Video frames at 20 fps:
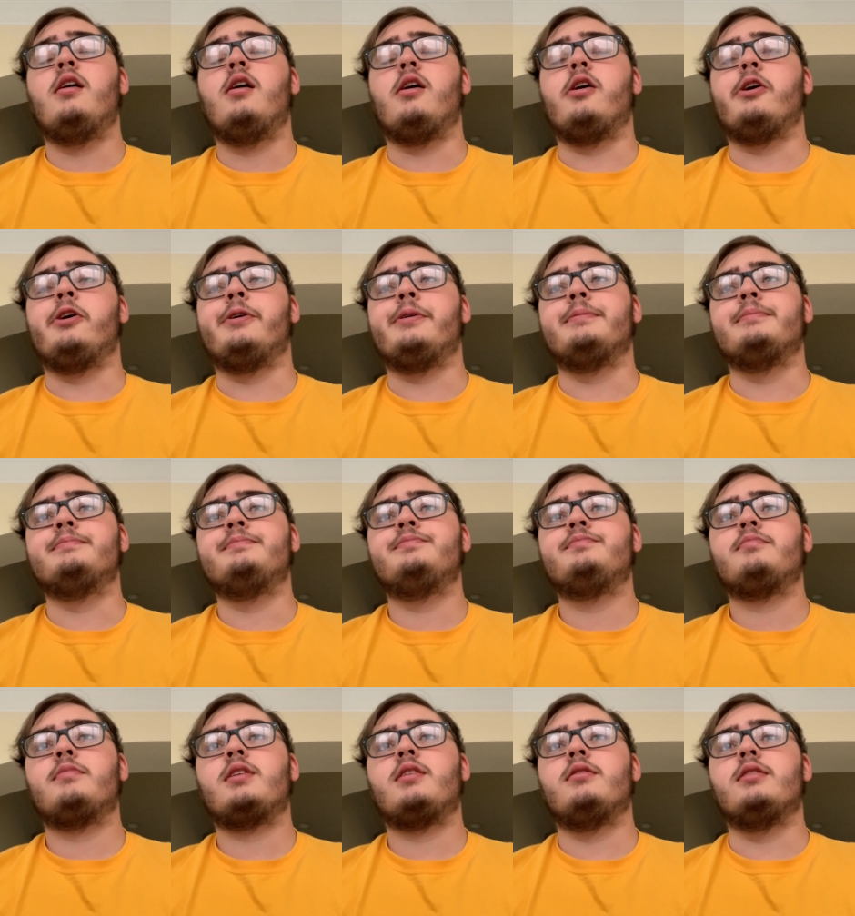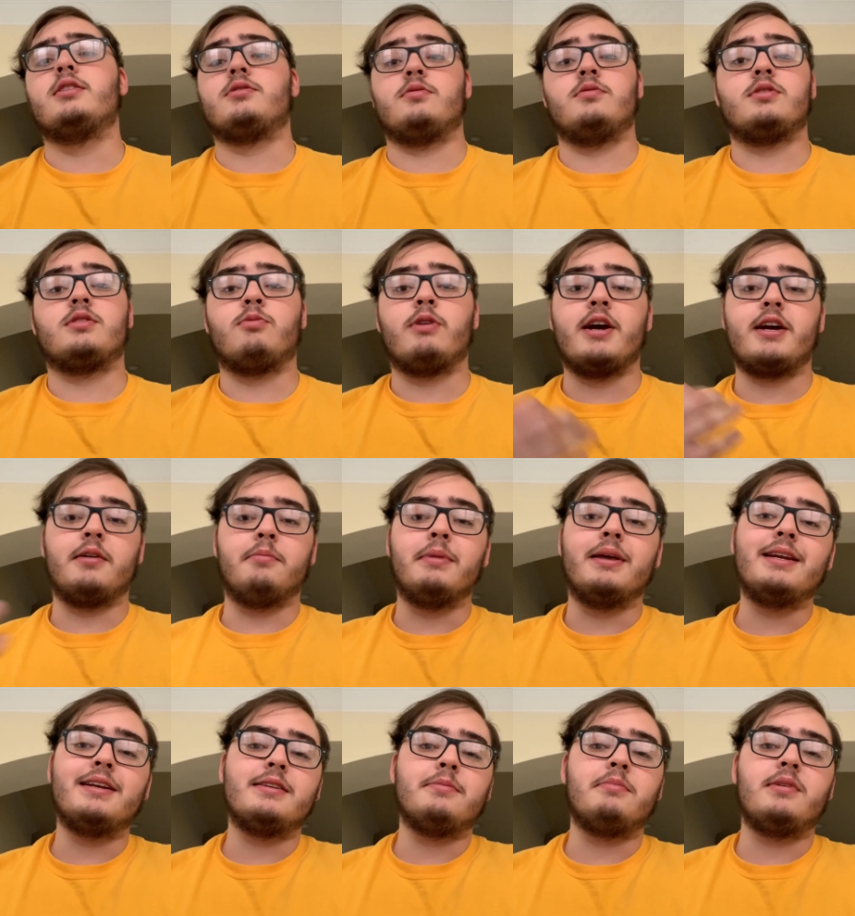Um, this was
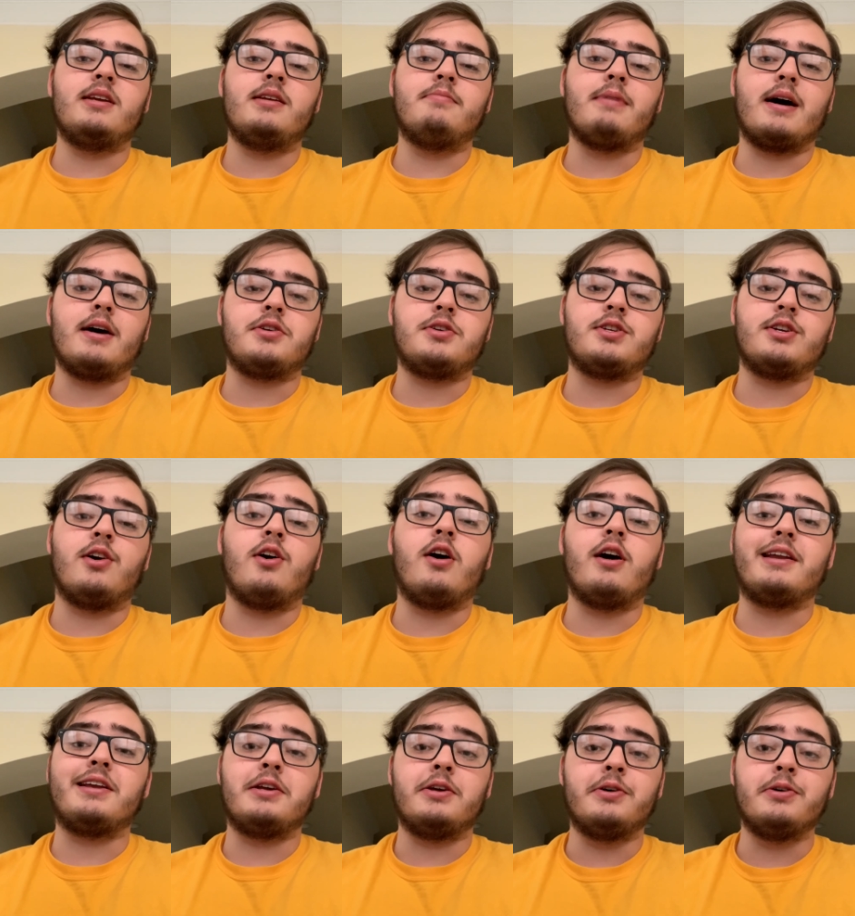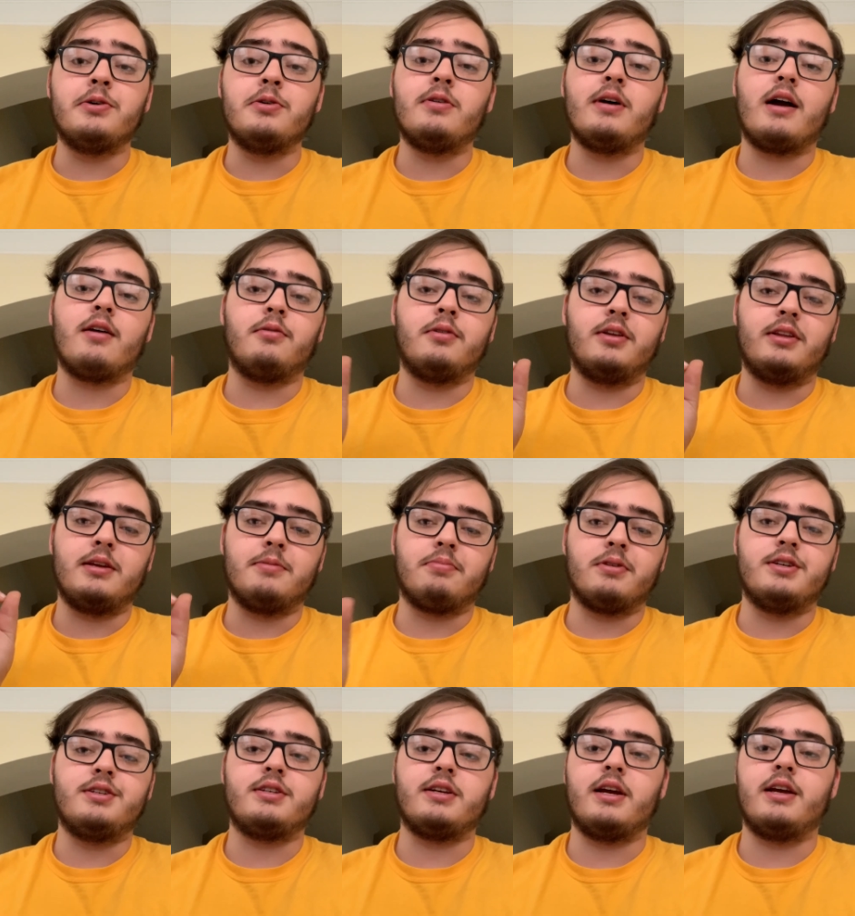recommended to me by Sean Hill. I really
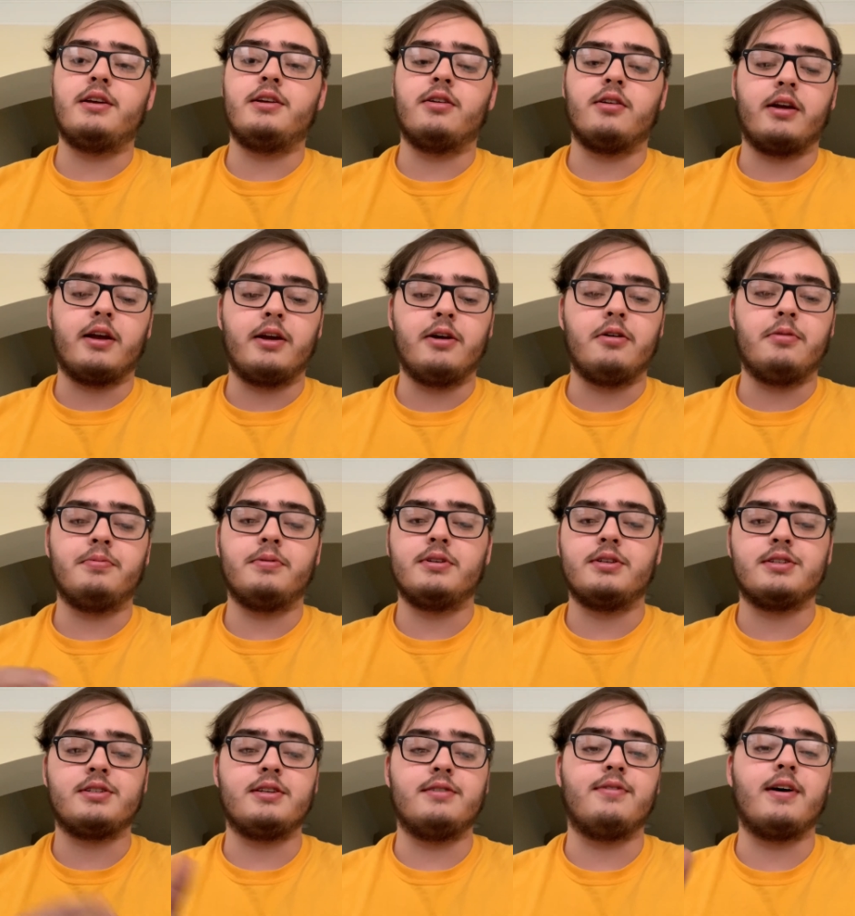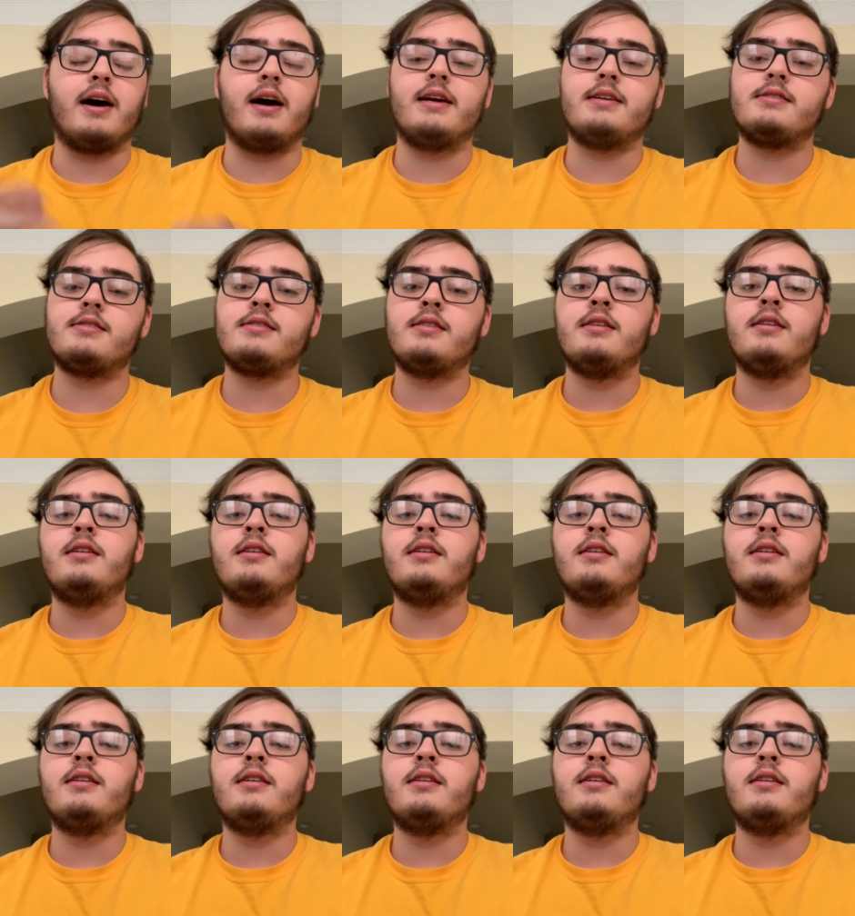appreciate your help and just advice.